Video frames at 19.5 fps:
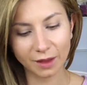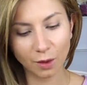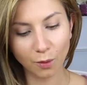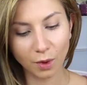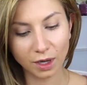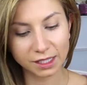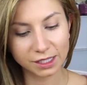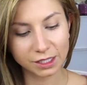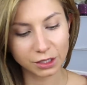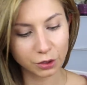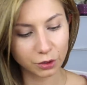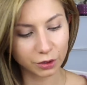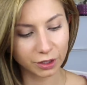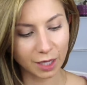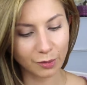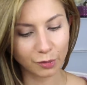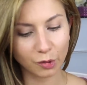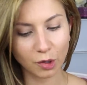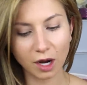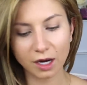They wanted to
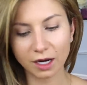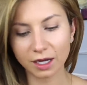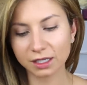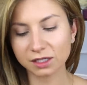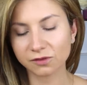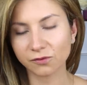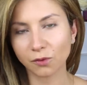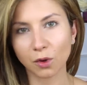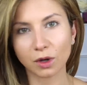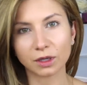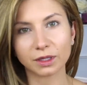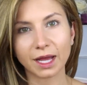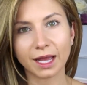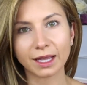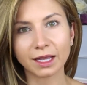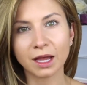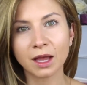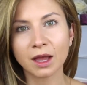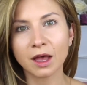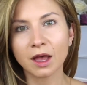create products for
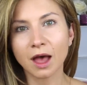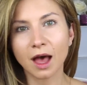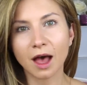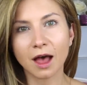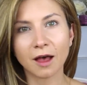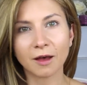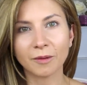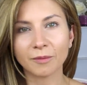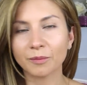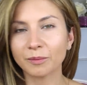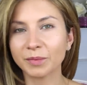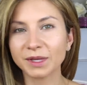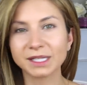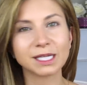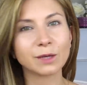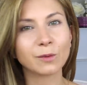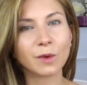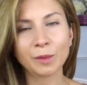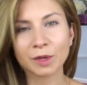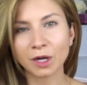like um,
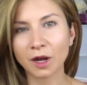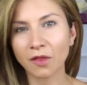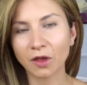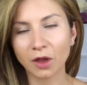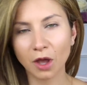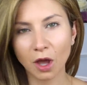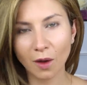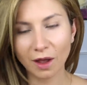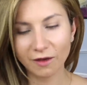busy women on the go.